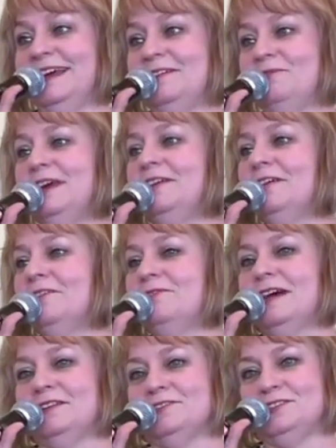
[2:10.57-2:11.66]
and we have
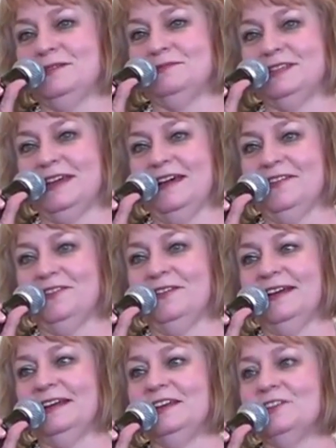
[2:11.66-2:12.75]
fellowshiped together
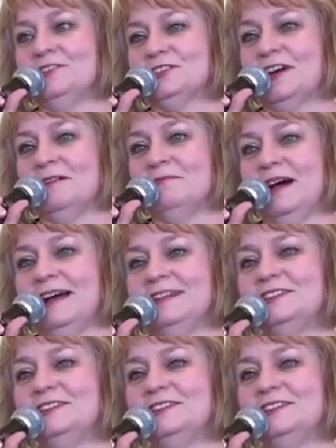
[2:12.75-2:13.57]
in years gone by.